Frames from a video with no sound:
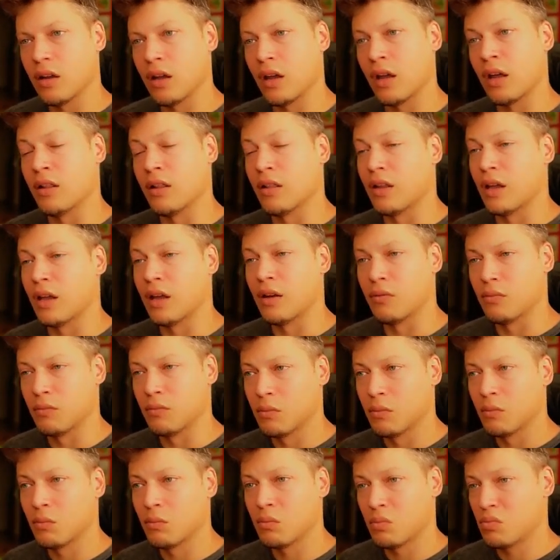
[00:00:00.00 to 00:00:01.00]
And then
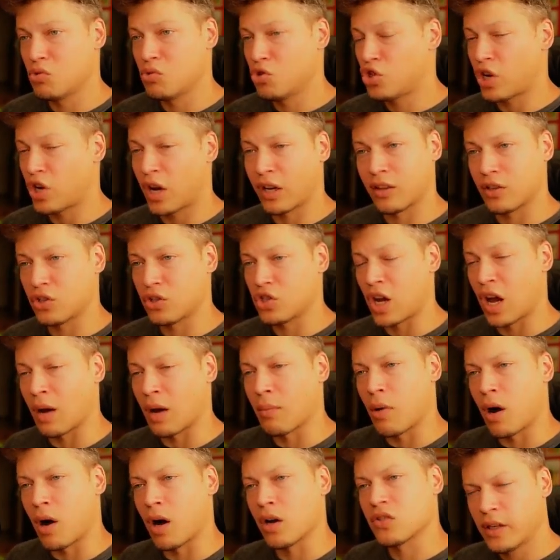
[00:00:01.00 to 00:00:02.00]
check the
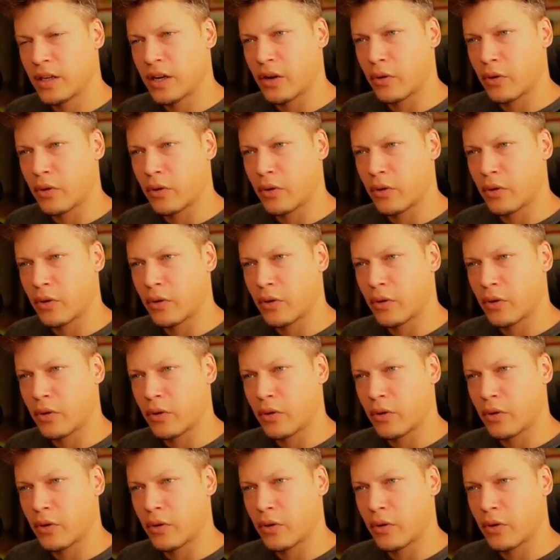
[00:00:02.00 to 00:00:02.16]
checkbox.